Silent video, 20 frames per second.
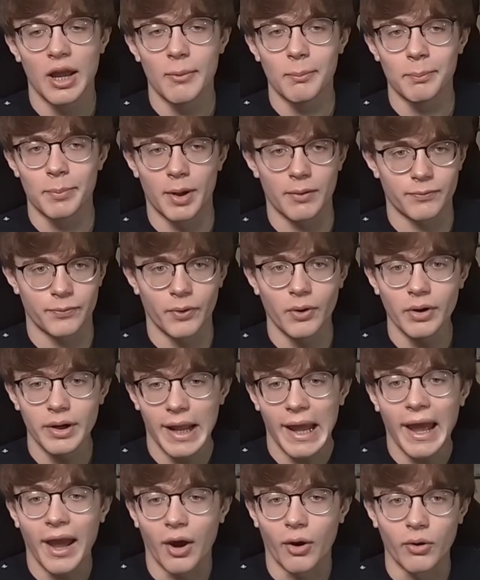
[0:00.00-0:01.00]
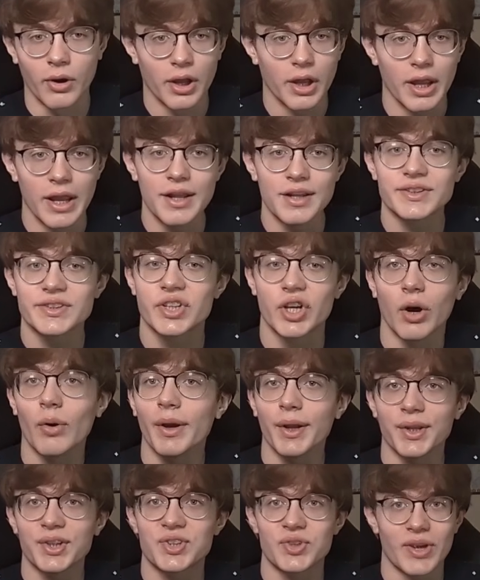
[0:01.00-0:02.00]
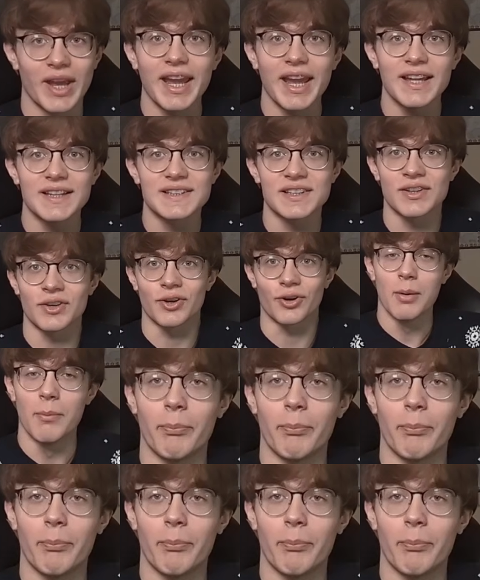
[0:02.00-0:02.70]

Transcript: but for now, it's going to A tier.